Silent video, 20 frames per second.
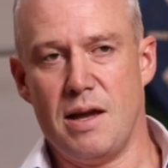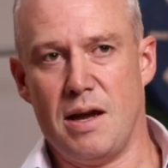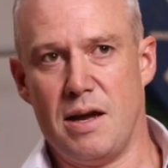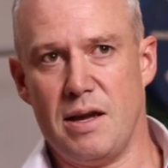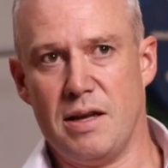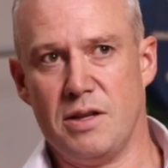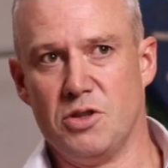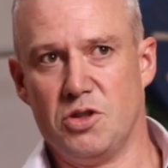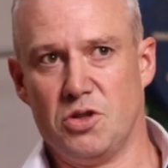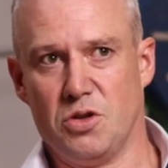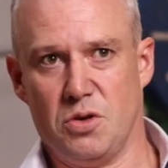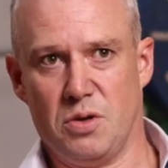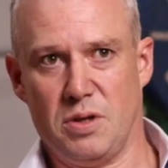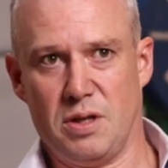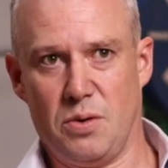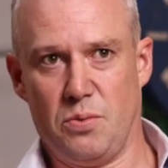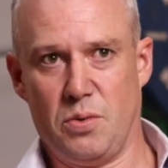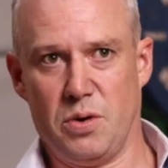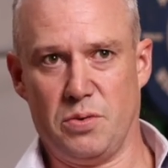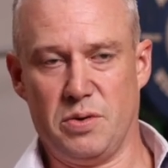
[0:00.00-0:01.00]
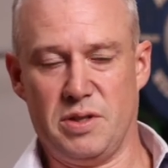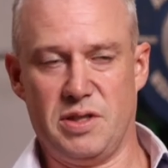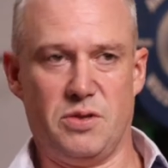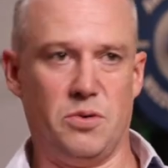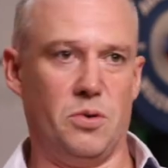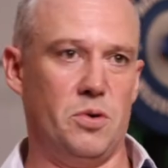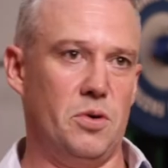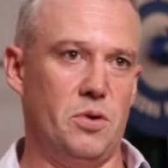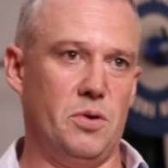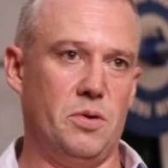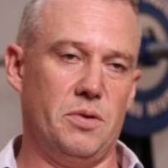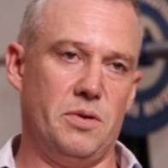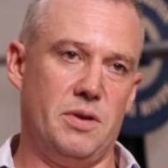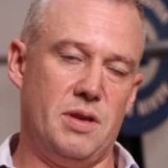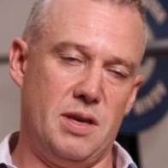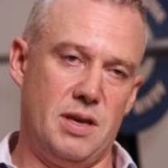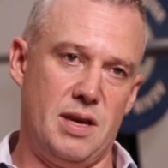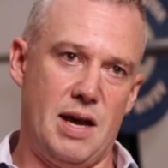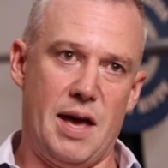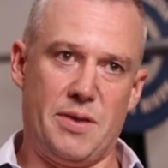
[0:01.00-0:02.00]
ensuring that we restore
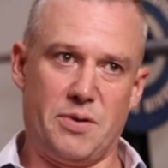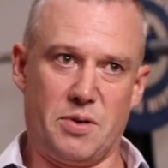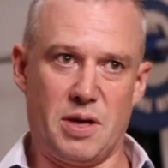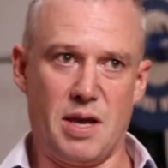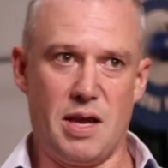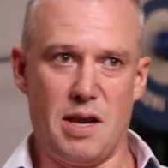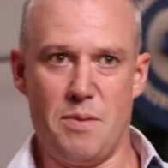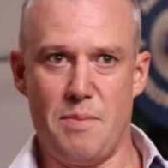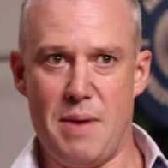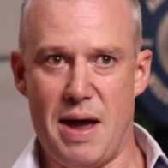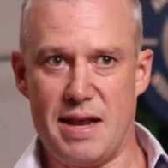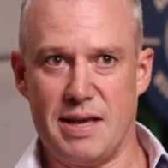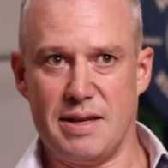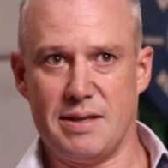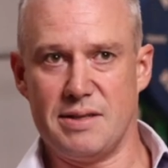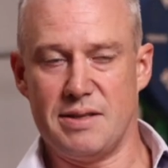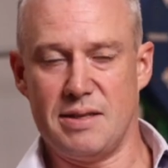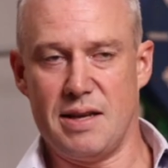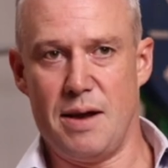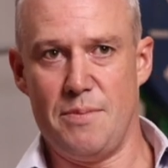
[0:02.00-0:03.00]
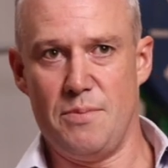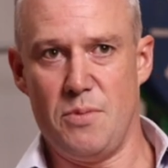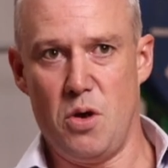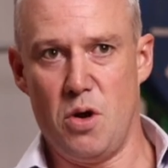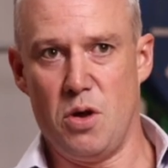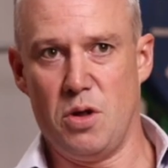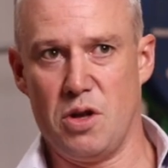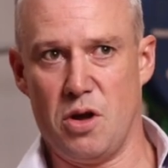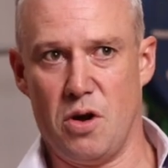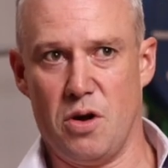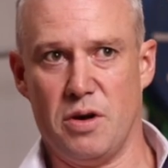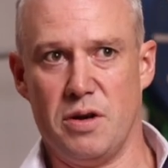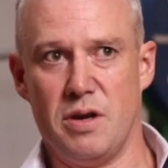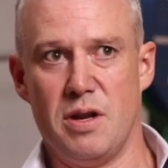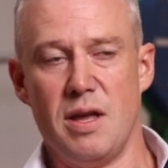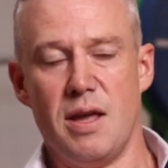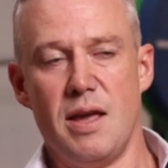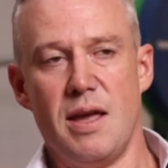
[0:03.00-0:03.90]
the arthrokinematics early on,